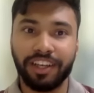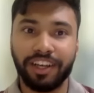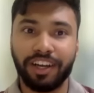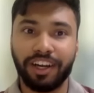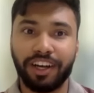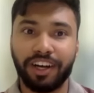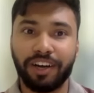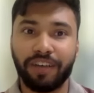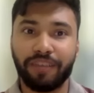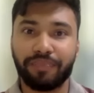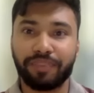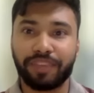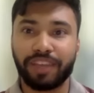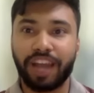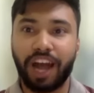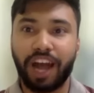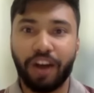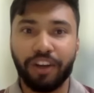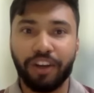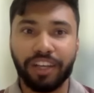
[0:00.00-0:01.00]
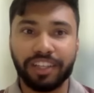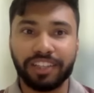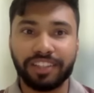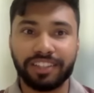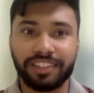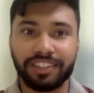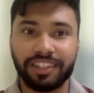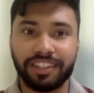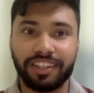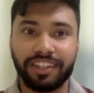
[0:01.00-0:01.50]
How
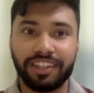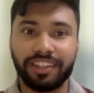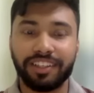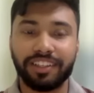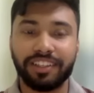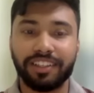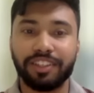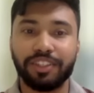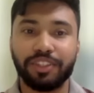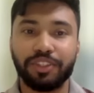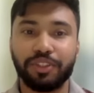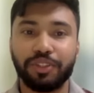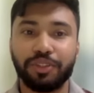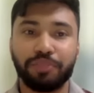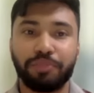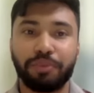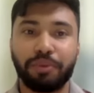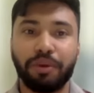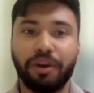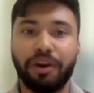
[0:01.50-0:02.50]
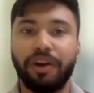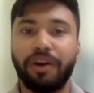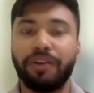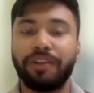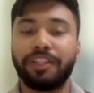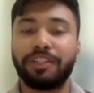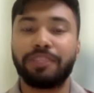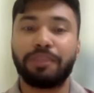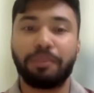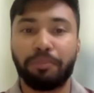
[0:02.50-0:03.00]
does
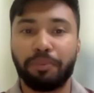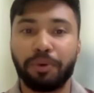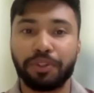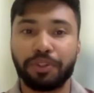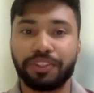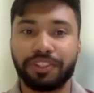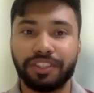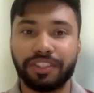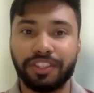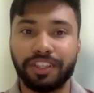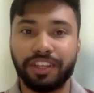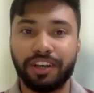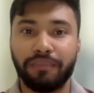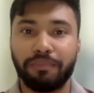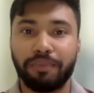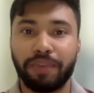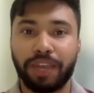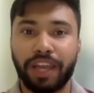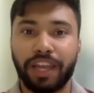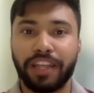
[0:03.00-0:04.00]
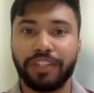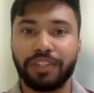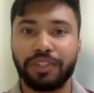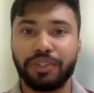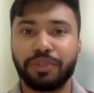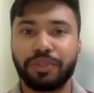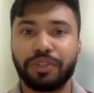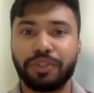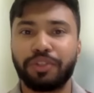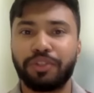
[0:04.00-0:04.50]
this proposal applying
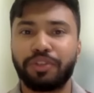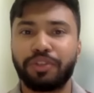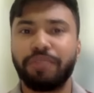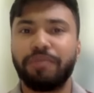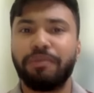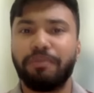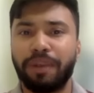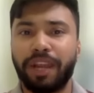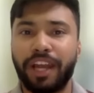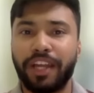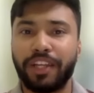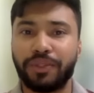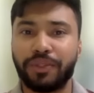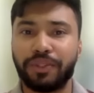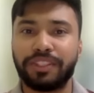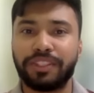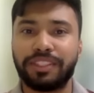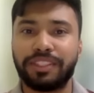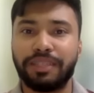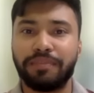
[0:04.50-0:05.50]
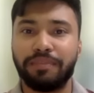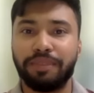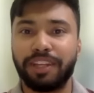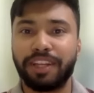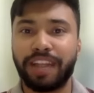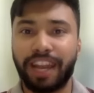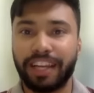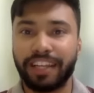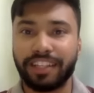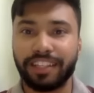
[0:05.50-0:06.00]
to could be applied to a similar
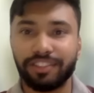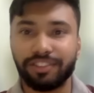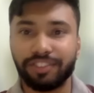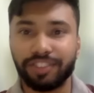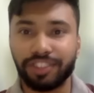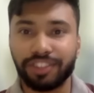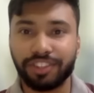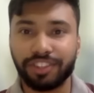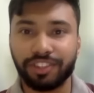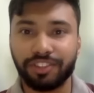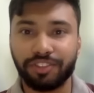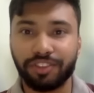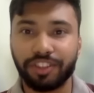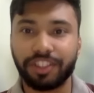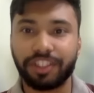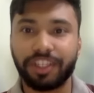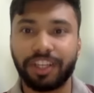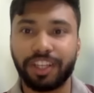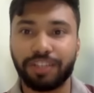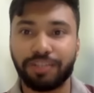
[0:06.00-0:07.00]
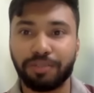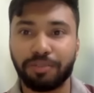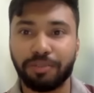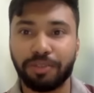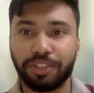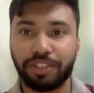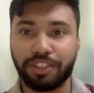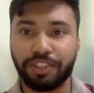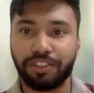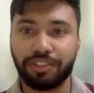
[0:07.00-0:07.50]
radical vision for the
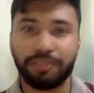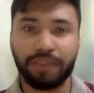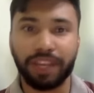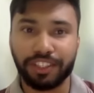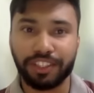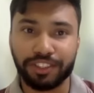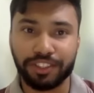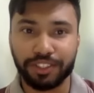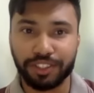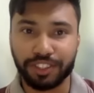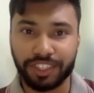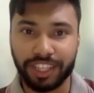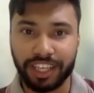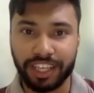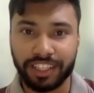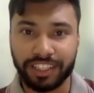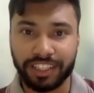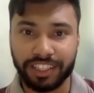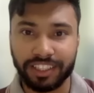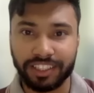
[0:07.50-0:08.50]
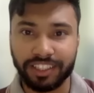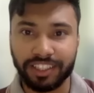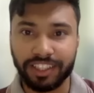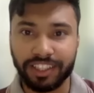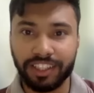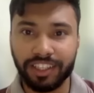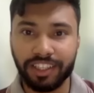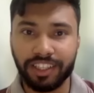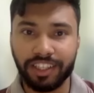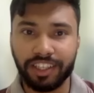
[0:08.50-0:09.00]
transformation of the Palestinian society?
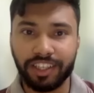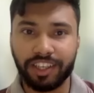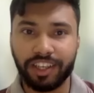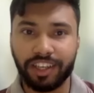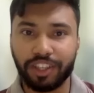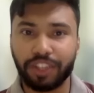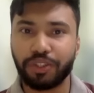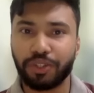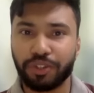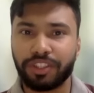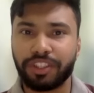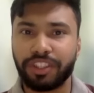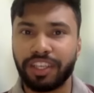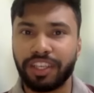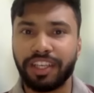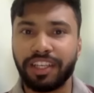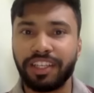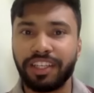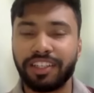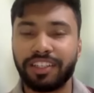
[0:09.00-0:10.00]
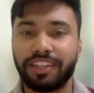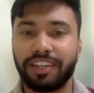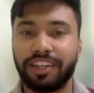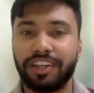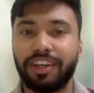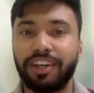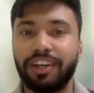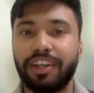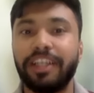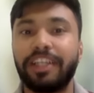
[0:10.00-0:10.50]
Do you think
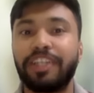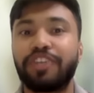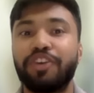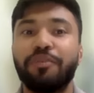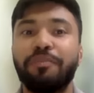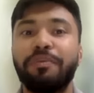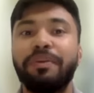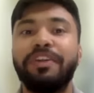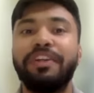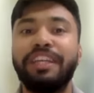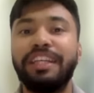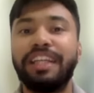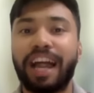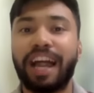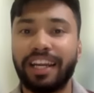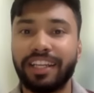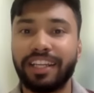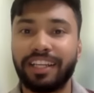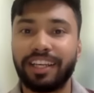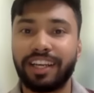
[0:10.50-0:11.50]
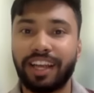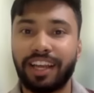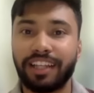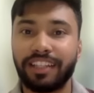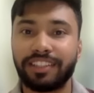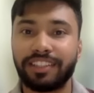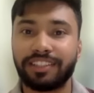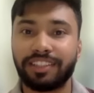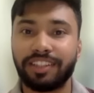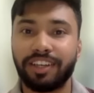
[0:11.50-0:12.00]
it could be
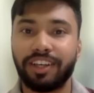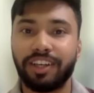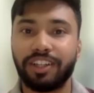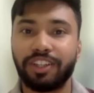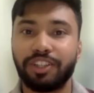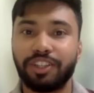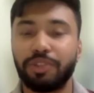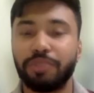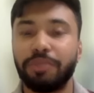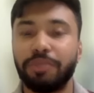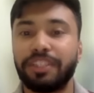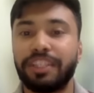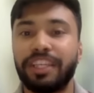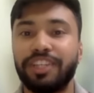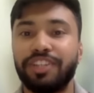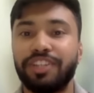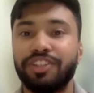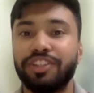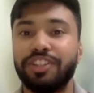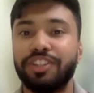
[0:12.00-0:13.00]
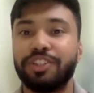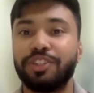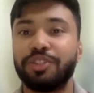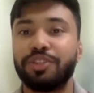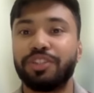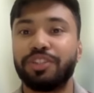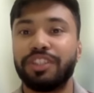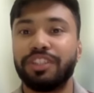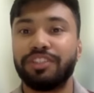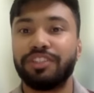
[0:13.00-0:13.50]
de-radicalized to be essentially to
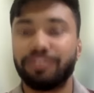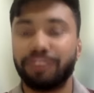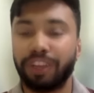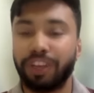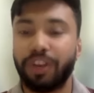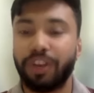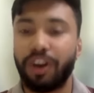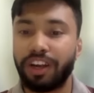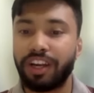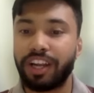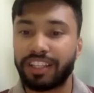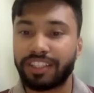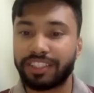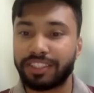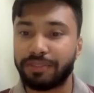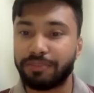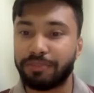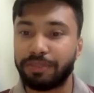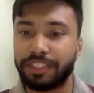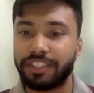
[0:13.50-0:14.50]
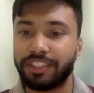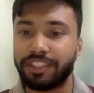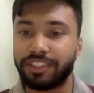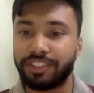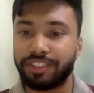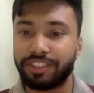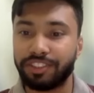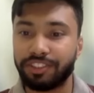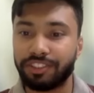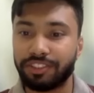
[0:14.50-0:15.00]
achieve long-lasting peace in the
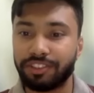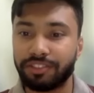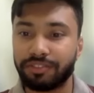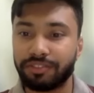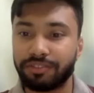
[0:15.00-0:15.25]
region?